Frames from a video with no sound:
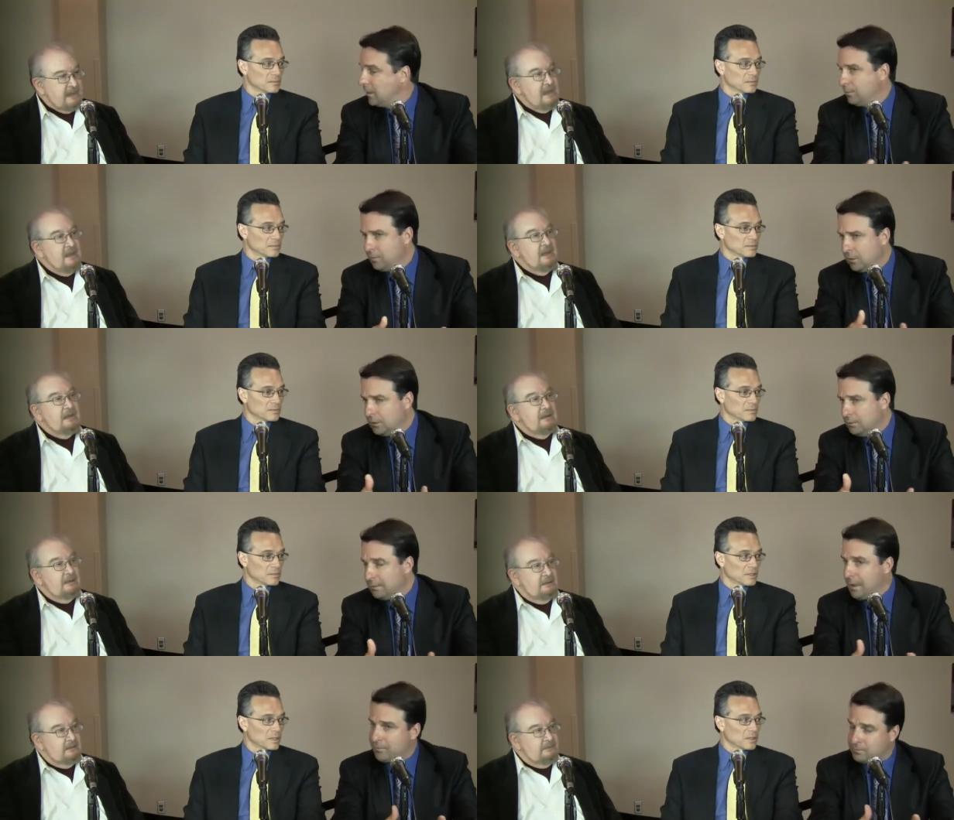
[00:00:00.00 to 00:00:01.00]
Speaker 1: And um, we've heard a little
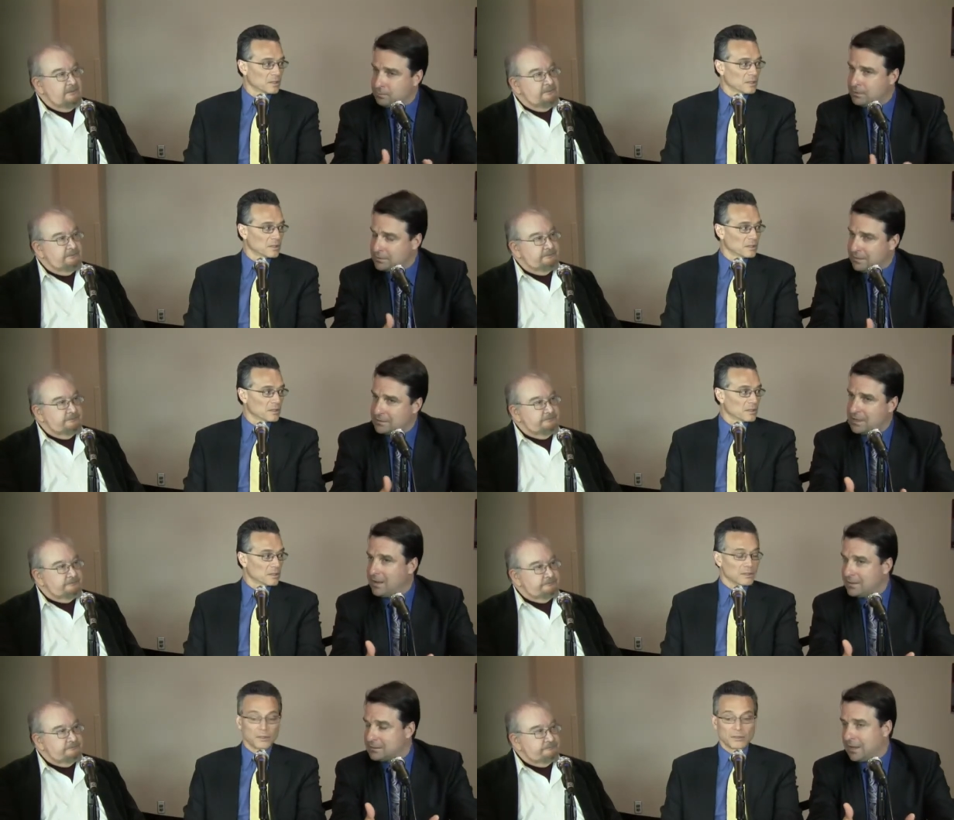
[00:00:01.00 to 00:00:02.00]
bit of that from some of the data
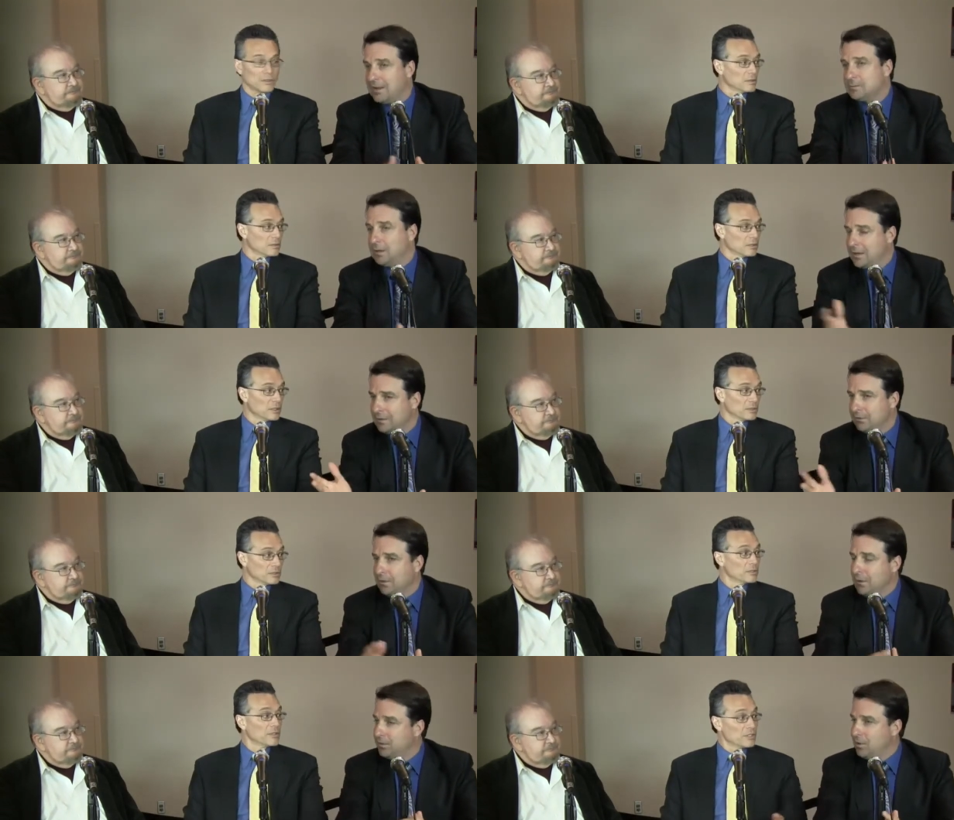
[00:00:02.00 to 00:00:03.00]
science guys, but I well,
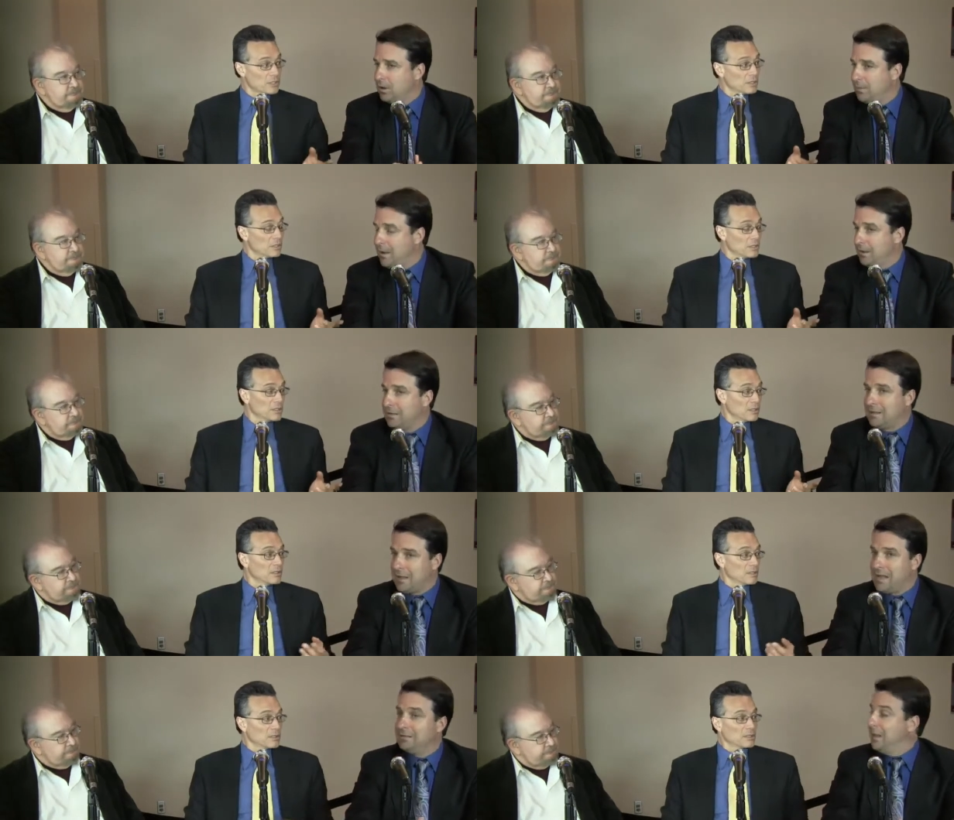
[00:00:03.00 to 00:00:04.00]
never even, thought about it
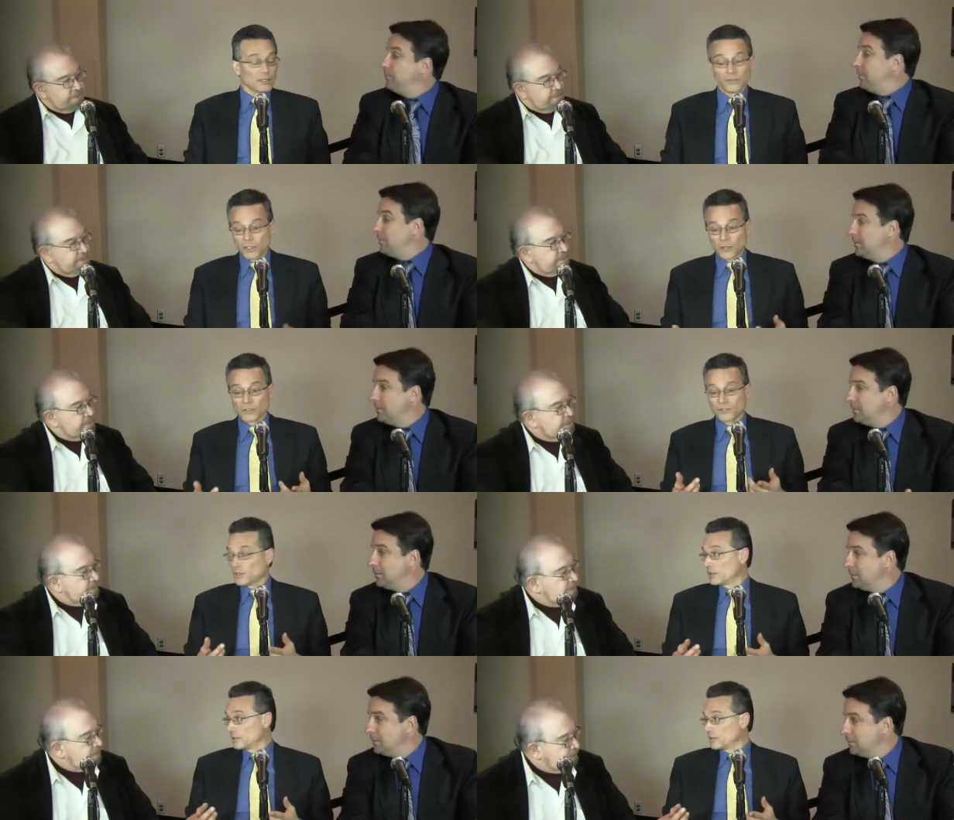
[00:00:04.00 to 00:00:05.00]
at that level. Even Joseph
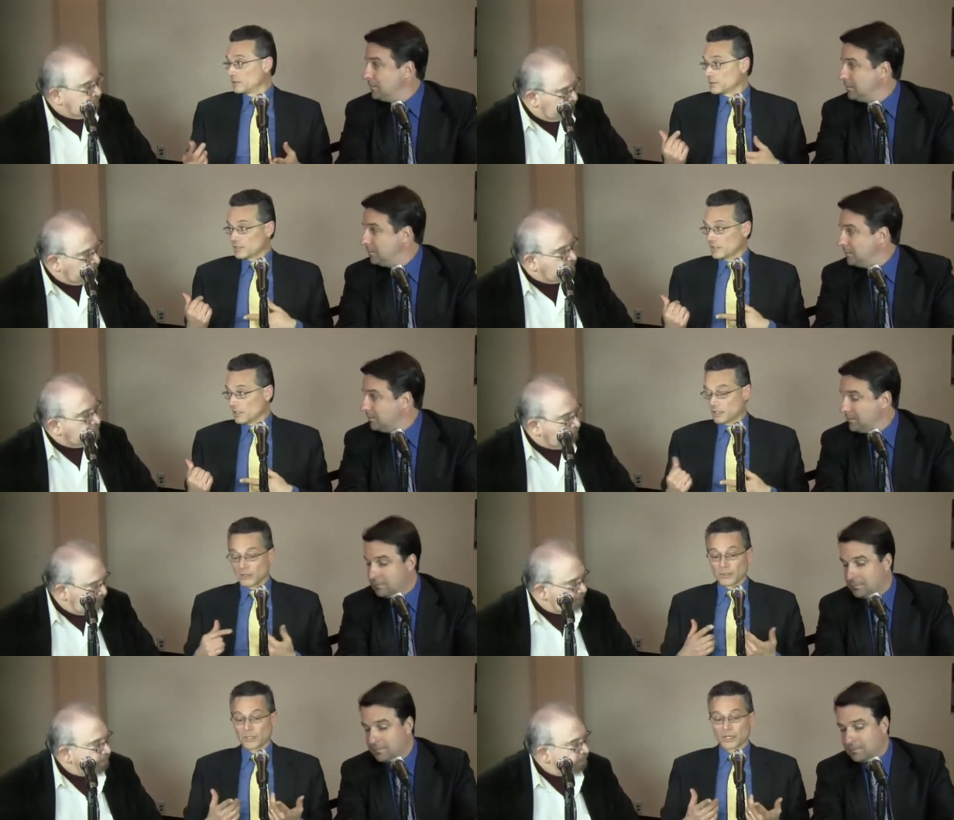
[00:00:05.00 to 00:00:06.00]
Turian, who was here,
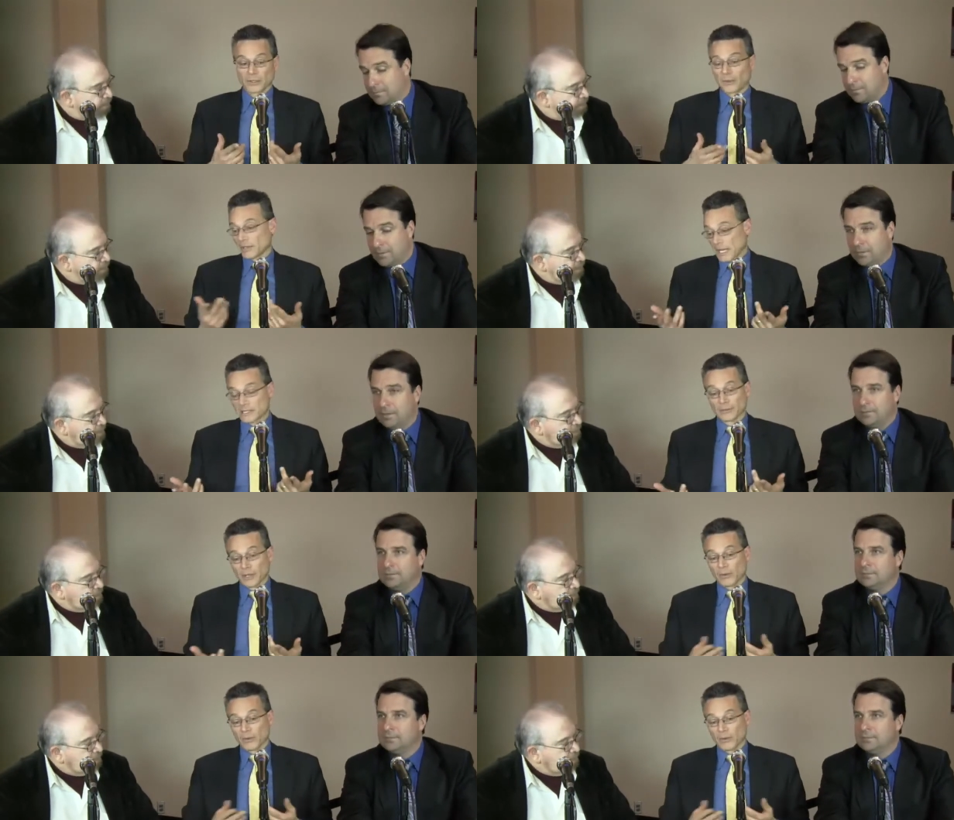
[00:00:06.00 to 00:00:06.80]
he was talking. We asked